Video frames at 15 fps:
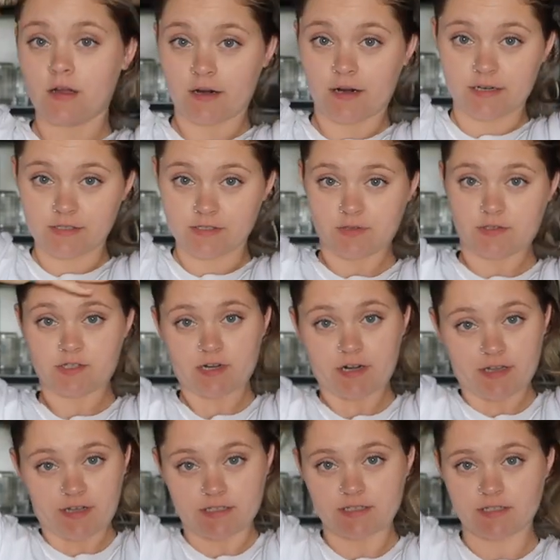All right, so it's
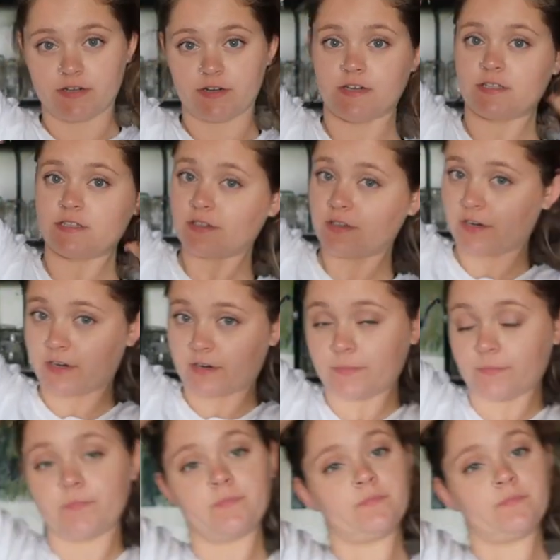starting to get serious in here.